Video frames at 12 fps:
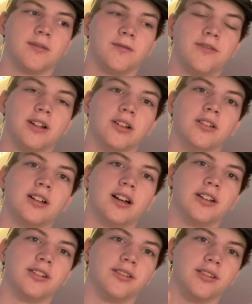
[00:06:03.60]
felt
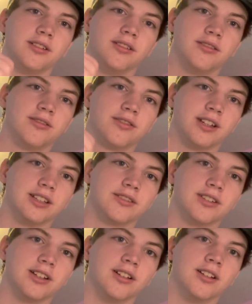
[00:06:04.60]
onto the face
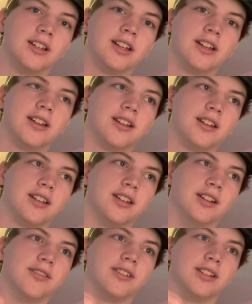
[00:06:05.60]
felt,
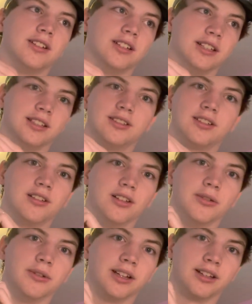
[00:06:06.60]
and if it needs
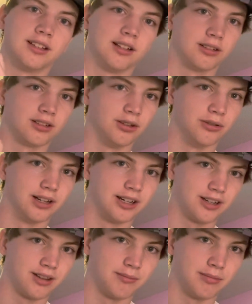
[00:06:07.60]
gluing, then I'll glue it
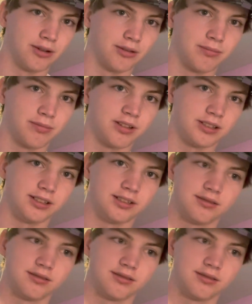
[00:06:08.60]
onto the mouth plate.